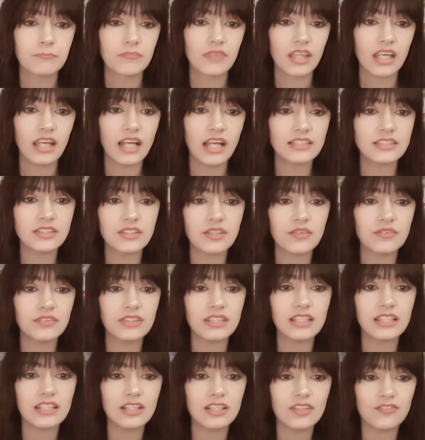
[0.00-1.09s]
also don't
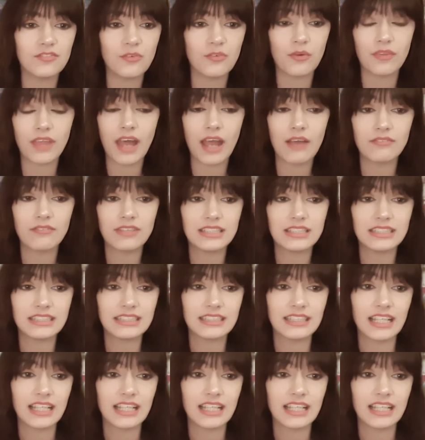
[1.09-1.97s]
think for that reason